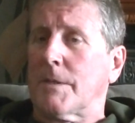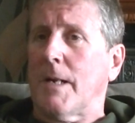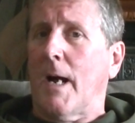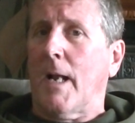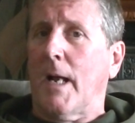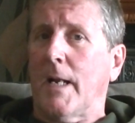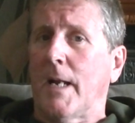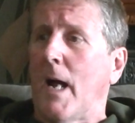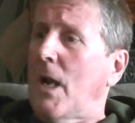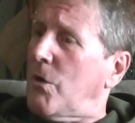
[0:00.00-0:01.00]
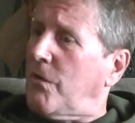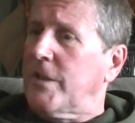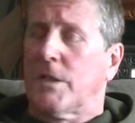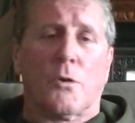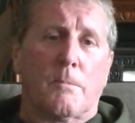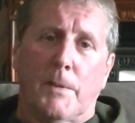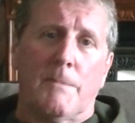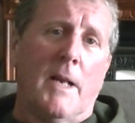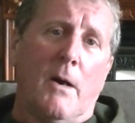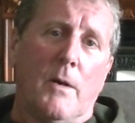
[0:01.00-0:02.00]
and all lovely good
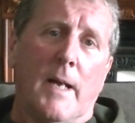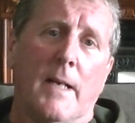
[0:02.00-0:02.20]
people out there,